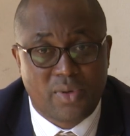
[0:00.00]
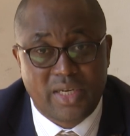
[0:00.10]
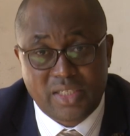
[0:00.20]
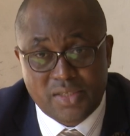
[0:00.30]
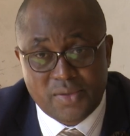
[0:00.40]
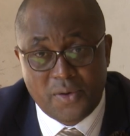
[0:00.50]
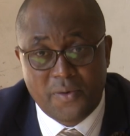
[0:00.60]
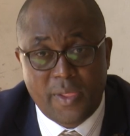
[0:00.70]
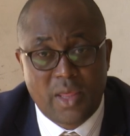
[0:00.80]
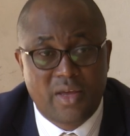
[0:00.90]
will let us
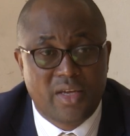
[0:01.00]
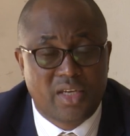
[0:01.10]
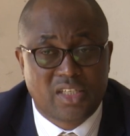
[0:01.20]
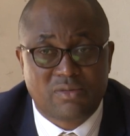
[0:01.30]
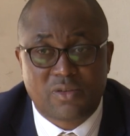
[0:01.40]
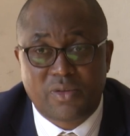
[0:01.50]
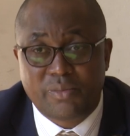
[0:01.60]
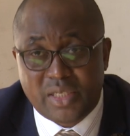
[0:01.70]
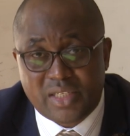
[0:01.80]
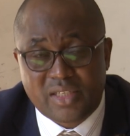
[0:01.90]
know in terms of the
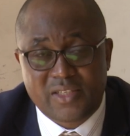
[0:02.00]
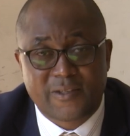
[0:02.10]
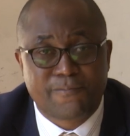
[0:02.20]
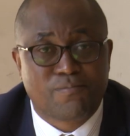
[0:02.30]
meters,